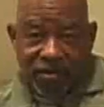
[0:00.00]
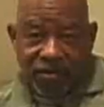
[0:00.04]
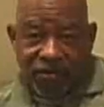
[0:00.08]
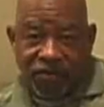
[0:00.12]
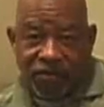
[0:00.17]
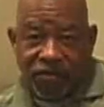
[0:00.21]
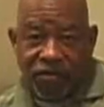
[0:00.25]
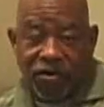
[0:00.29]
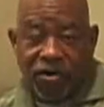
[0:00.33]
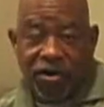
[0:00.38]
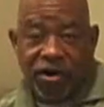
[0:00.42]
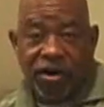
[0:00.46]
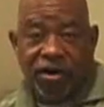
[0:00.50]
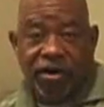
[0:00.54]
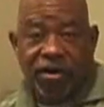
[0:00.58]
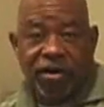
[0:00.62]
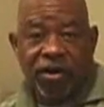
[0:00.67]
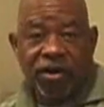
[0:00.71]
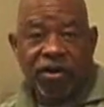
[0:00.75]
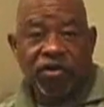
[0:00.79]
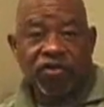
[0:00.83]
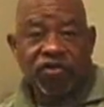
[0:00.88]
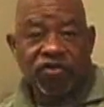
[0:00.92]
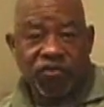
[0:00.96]
for
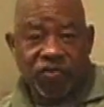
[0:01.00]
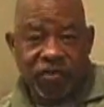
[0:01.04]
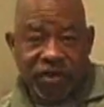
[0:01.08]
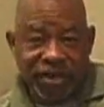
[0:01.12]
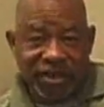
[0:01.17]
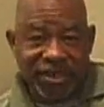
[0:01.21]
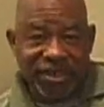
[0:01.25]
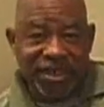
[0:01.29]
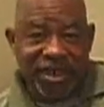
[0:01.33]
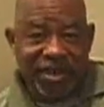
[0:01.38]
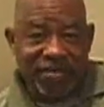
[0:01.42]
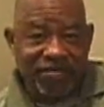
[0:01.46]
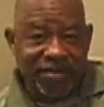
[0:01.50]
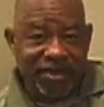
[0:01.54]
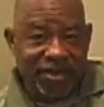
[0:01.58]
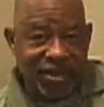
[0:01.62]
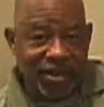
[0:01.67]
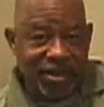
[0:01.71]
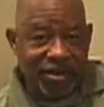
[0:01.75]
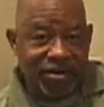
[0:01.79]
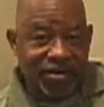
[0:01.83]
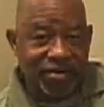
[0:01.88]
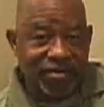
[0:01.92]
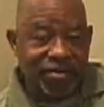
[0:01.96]
27
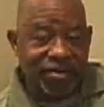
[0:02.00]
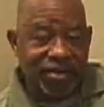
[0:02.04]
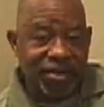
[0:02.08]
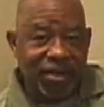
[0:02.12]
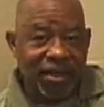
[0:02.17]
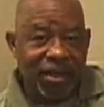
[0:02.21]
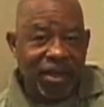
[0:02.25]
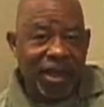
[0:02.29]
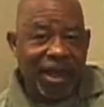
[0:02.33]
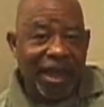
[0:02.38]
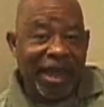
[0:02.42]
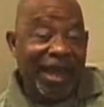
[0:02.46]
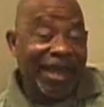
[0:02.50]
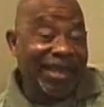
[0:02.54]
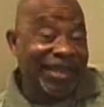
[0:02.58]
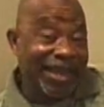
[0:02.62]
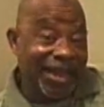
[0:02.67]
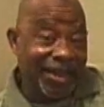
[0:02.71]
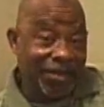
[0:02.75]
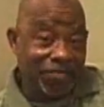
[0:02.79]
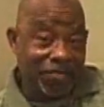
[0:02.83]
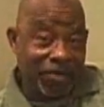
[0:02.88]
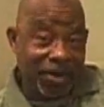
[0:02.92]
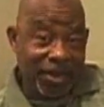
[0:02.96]
years and
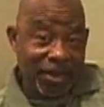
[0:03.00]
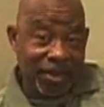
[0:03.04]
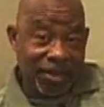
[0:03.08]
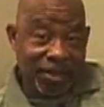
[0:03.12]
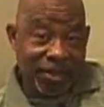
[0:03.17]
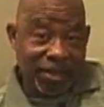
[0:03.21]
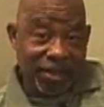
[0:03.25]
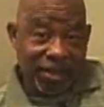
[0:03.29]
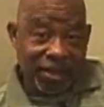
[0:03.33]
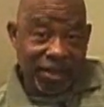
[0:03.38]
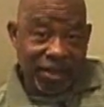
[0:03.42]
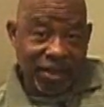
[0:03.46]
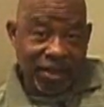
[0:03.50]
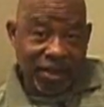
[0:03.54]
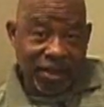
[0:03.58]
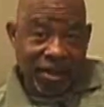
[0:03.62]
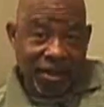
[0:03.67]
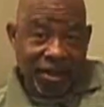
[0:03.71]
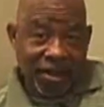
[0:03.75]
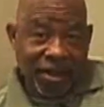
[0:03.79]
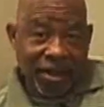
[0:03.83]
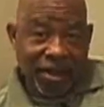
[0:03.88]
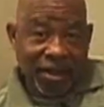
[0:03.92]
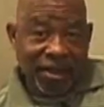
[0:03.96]
8 months.
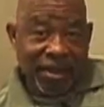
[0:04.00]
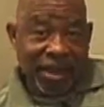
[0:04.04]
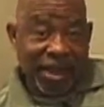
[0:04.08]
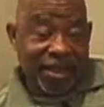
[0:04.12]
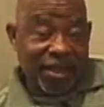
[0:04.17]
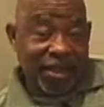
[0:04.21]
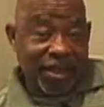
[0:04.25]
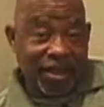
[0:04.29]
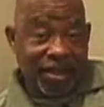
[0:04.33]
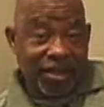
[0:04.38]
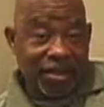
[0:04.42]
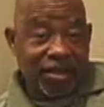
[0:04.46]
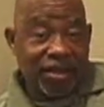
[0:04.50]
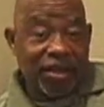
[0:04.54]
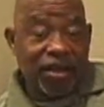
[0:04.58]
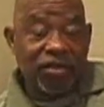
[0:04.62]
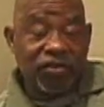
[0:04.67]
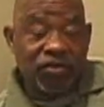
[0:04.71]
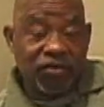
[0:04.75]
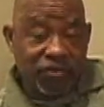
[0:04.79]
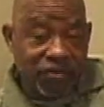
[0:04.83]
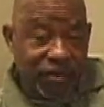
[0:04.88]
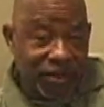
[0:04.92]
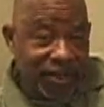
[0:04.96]
That is
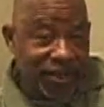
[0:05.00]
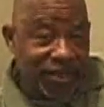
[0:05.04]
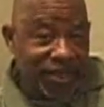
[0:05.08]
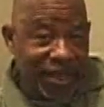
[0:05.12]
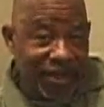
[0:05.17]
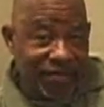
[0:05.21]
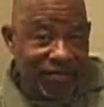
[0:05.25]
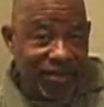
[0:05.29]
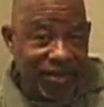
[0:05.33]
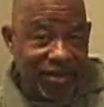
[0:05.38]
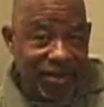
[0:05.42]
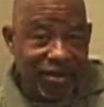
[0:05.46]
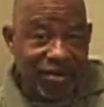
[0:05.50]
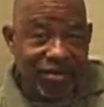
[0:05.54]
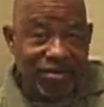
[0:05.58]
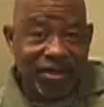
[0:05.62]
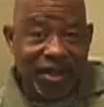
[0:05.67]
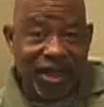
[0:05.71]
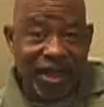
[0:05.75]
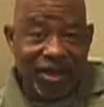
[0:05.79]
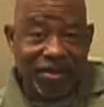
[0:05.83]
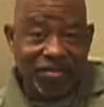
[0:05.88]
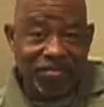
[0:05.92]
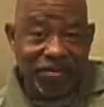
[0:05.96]
27 years, 8